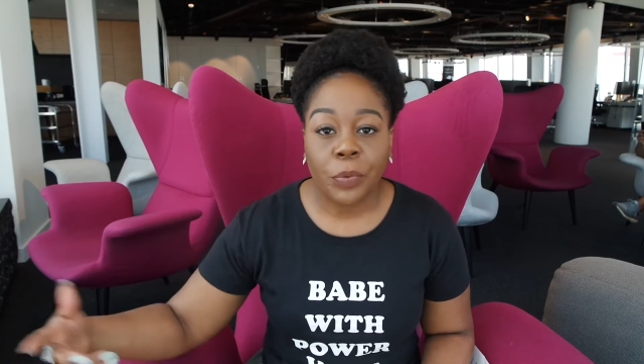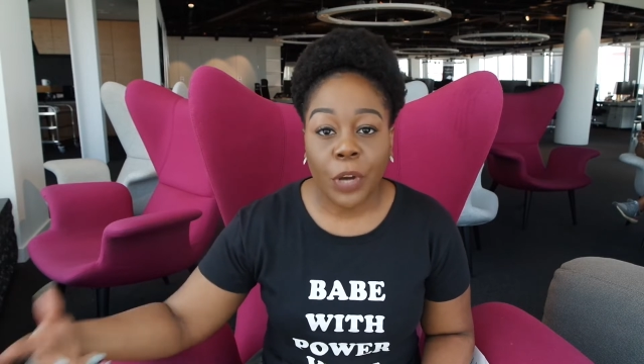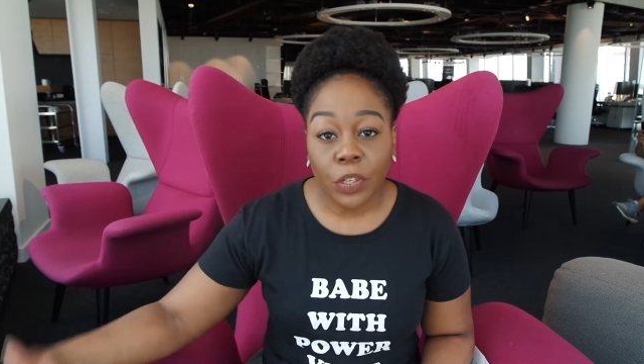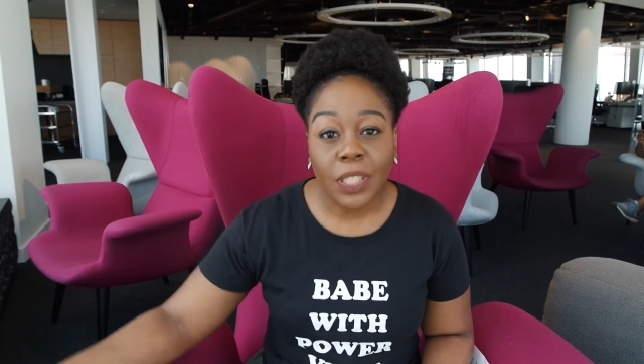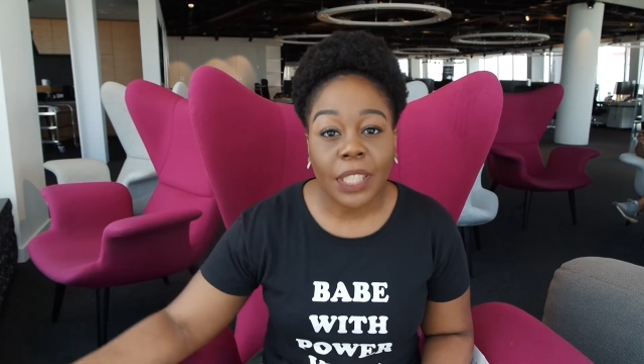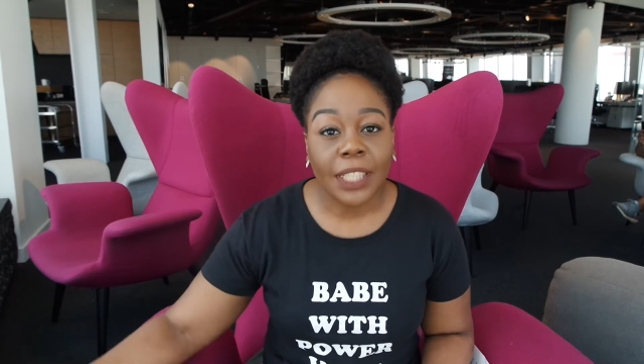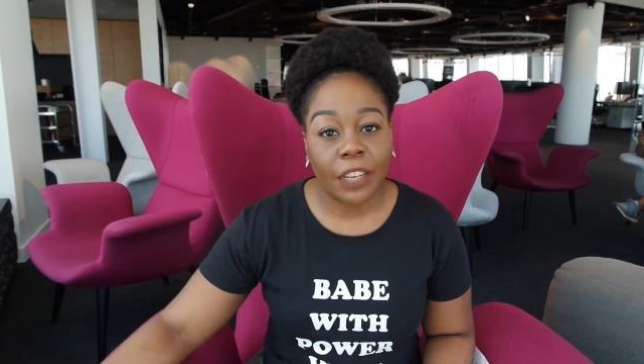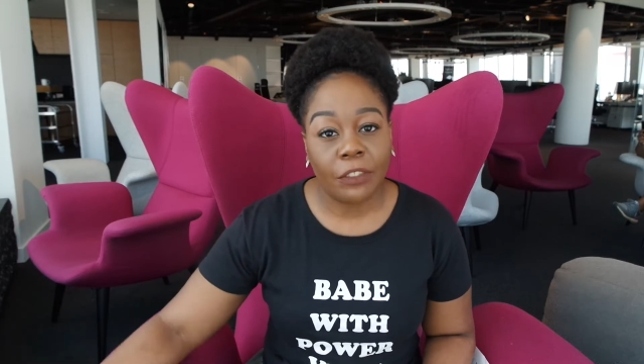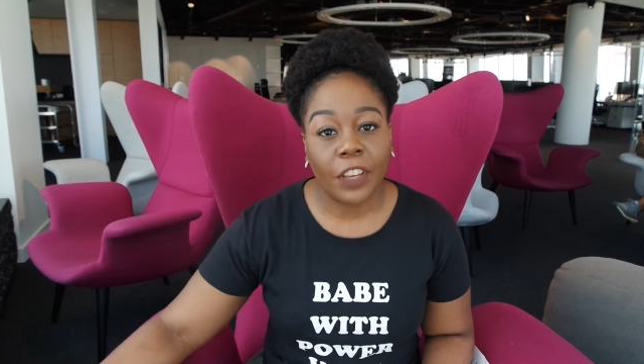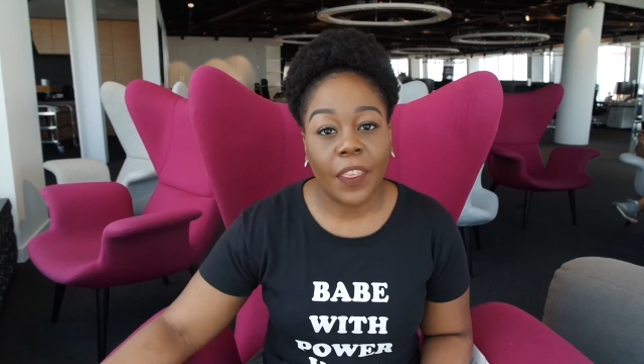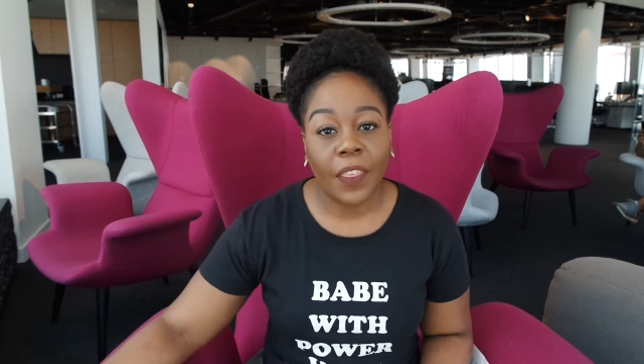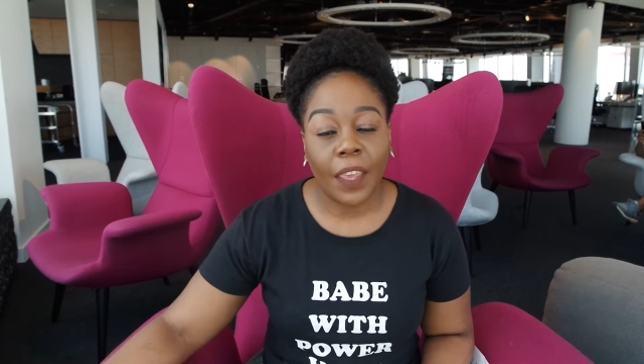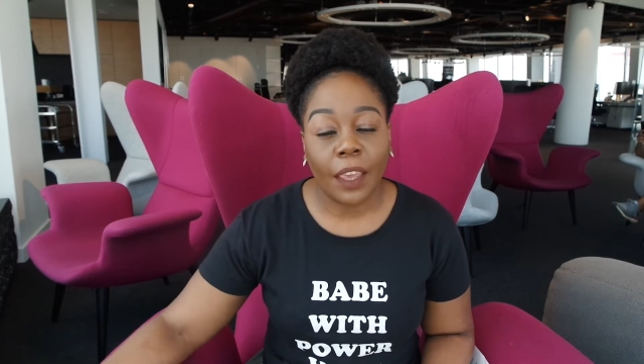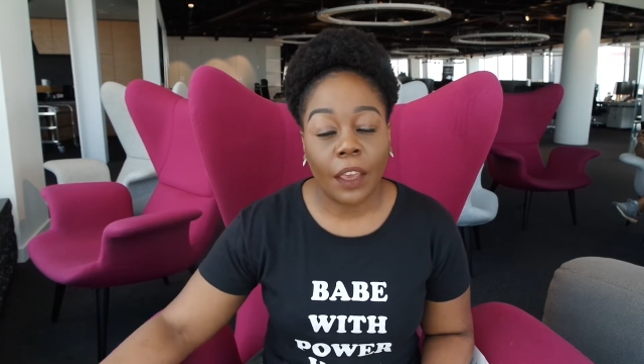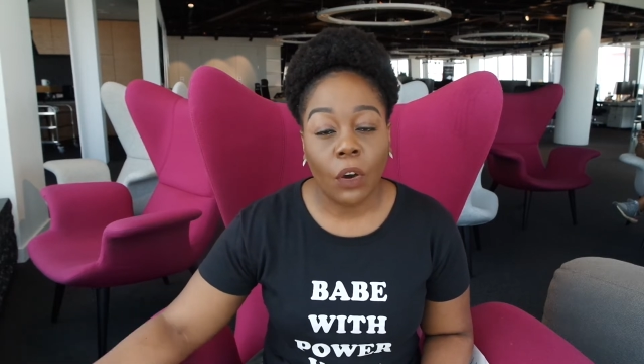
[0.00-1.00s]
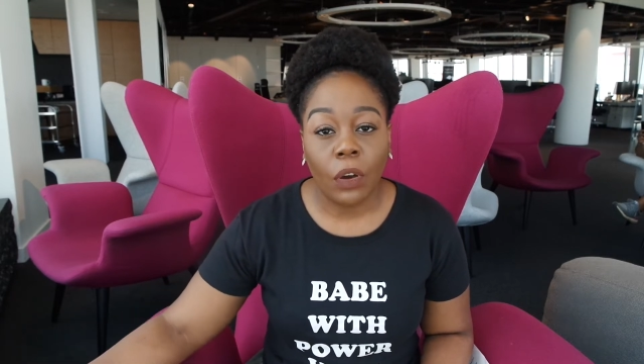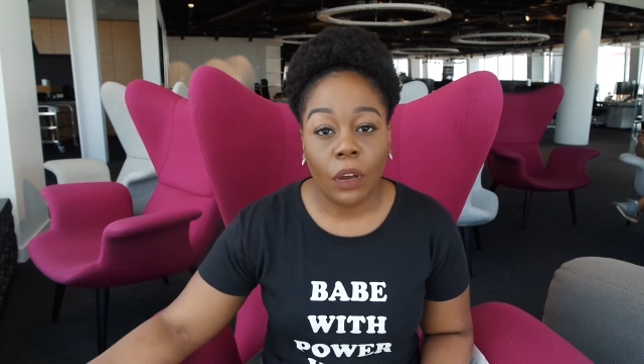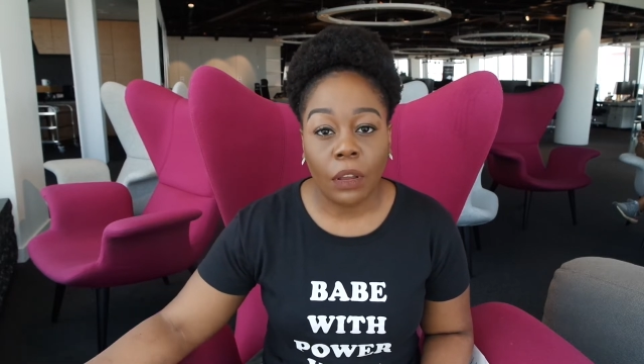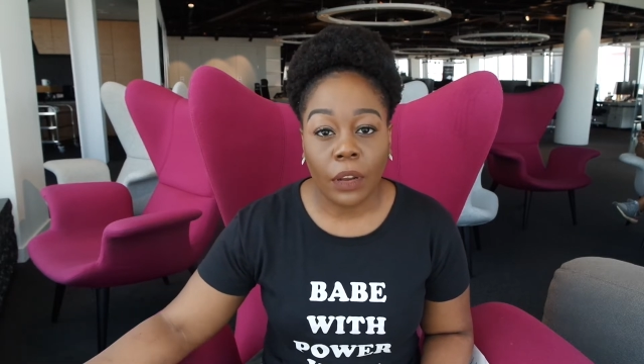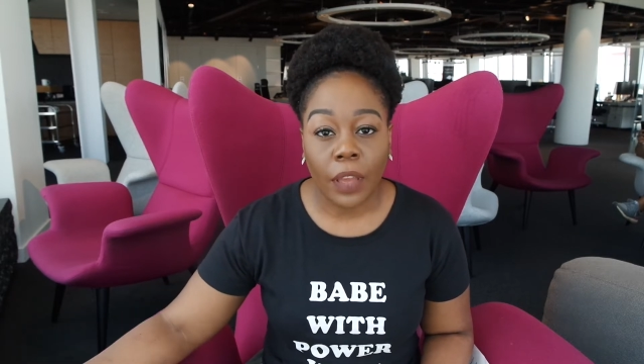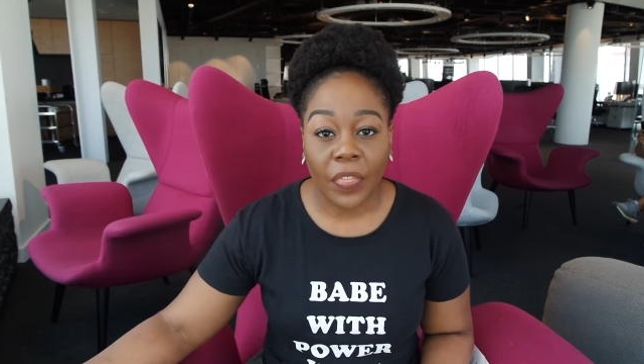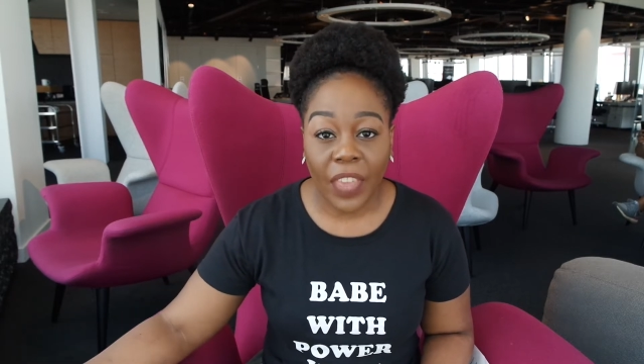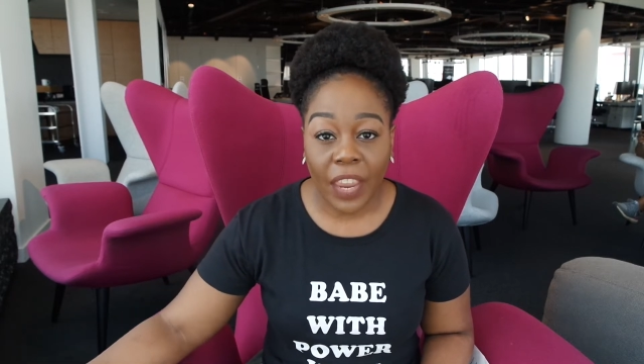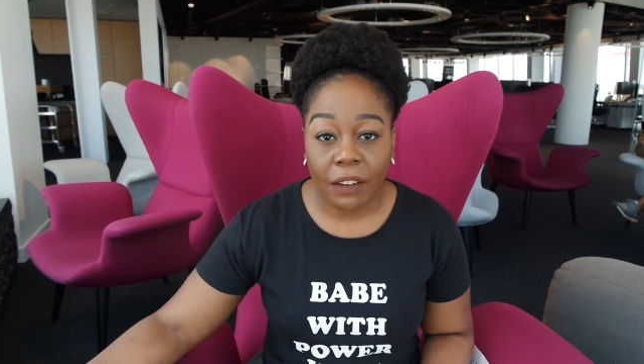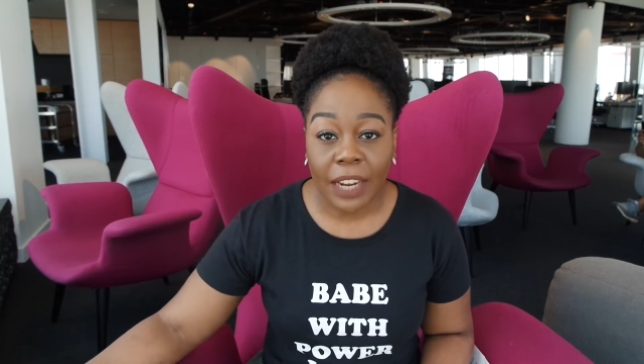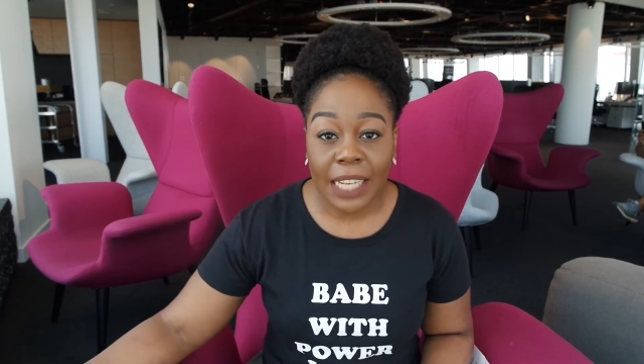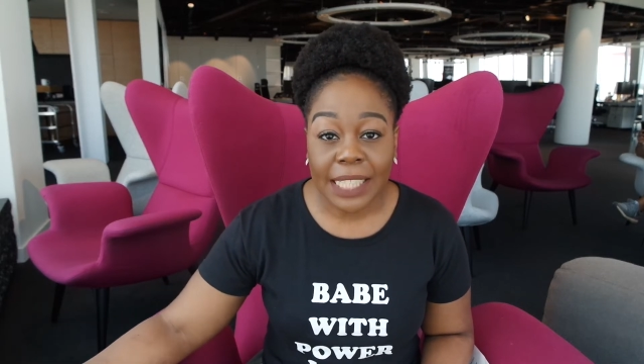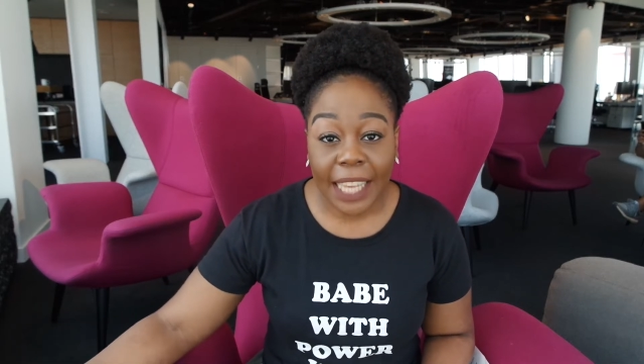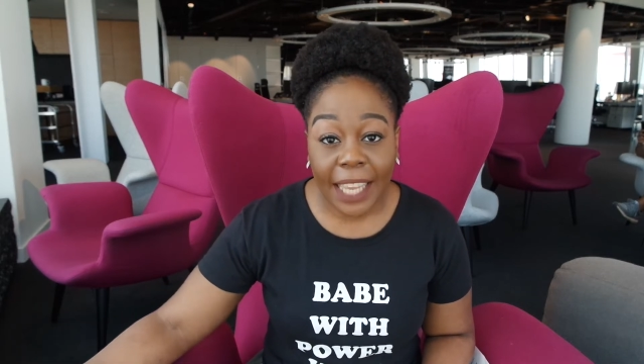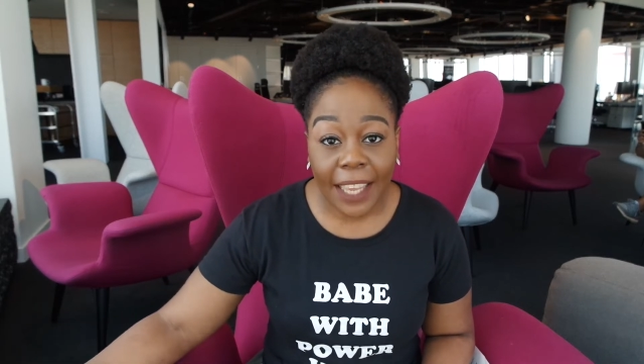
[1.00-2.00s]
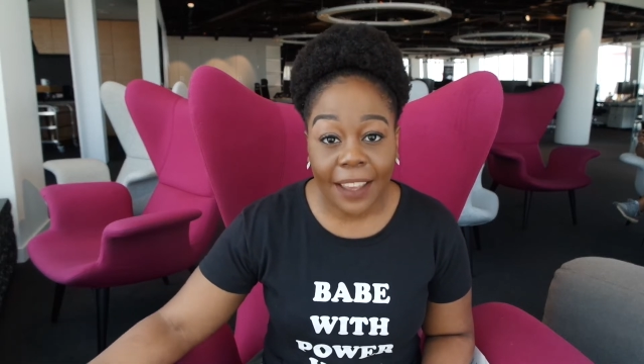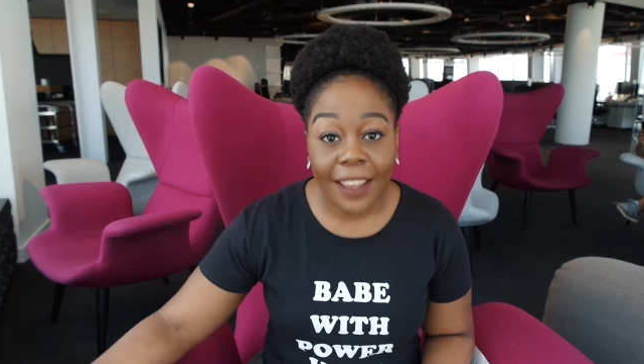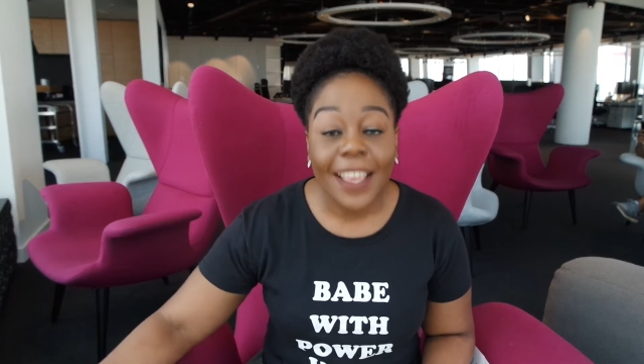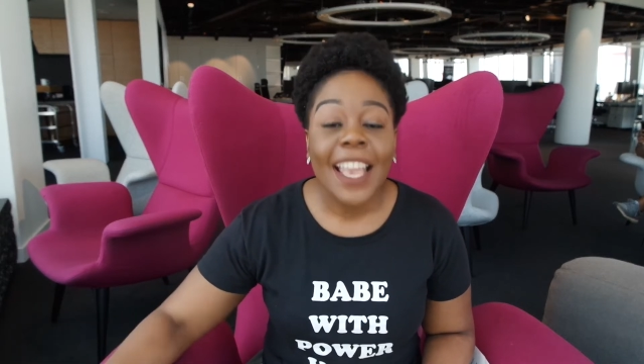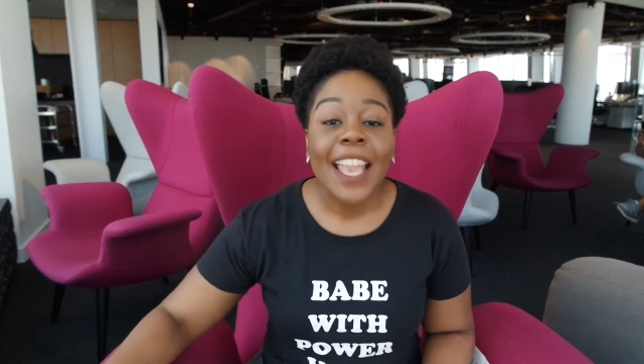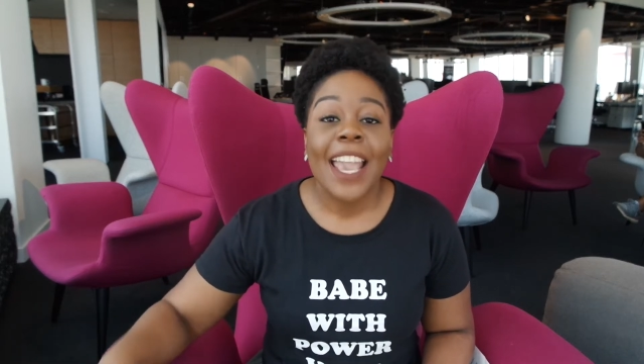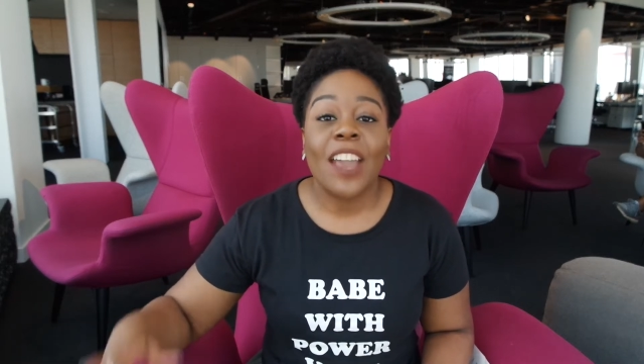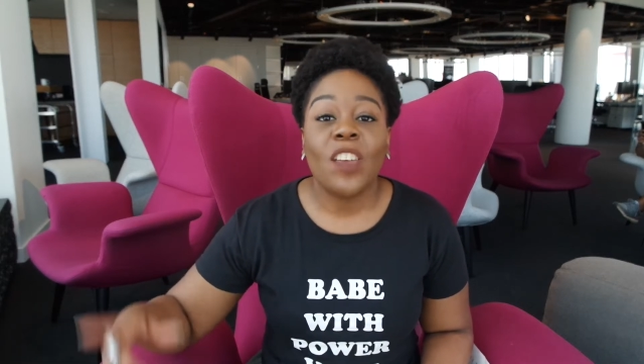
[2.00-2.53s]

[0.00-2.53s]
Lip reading: process everything on their end here,